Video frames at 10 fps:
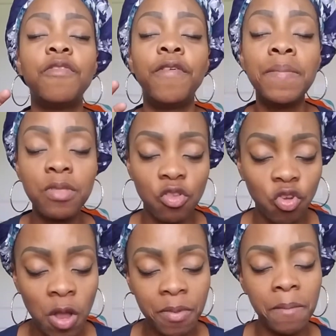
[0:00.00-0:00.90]
flip the
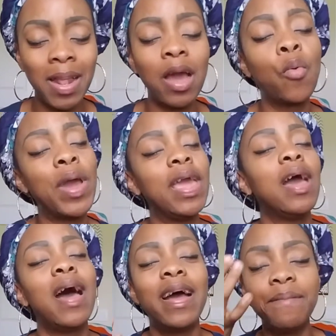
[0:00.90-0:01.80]
script and be like,
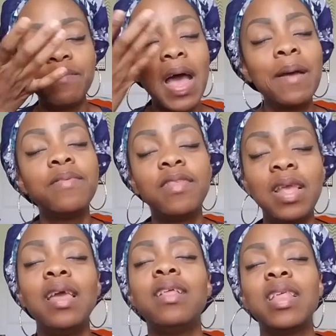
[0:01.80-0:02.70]
wait, I'm I'm
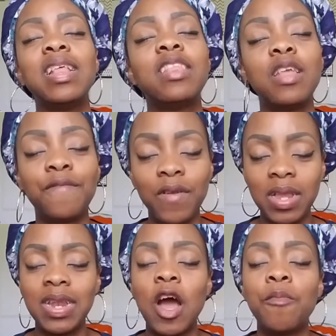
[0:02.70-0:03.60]
seeing things
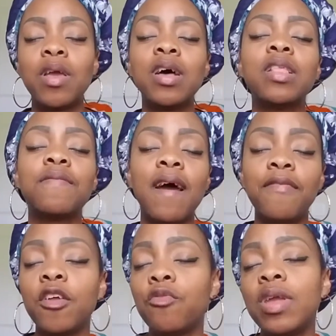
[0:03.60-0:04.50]
differently now because of
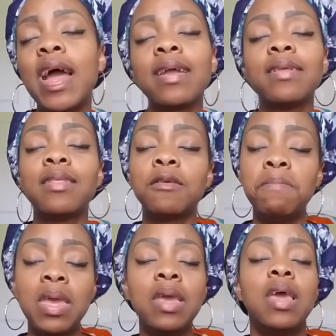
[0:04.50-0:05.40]
how they're reacting to
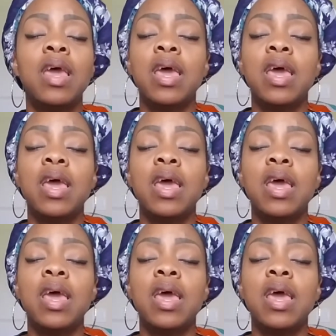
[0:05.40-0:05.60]
me.